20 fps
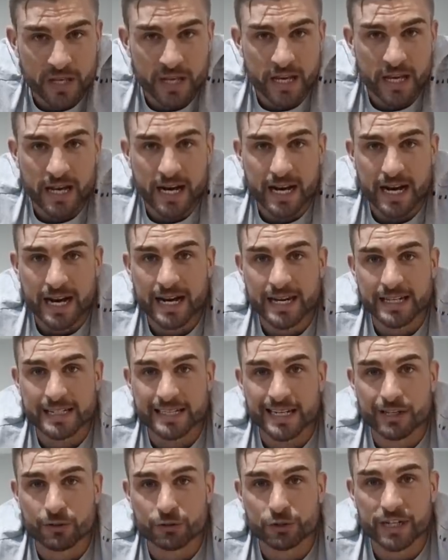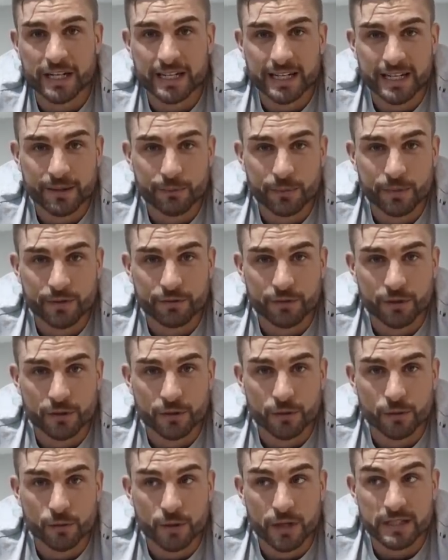and I'll check in with
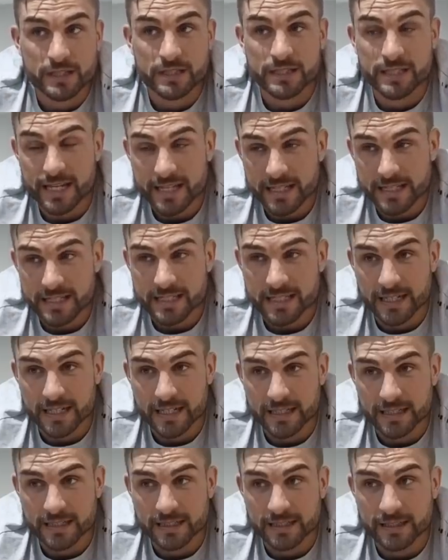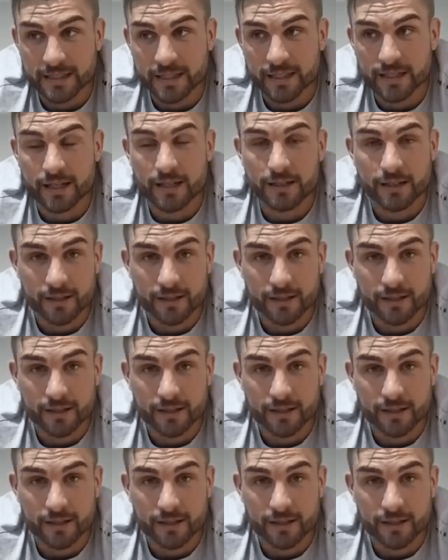you stateside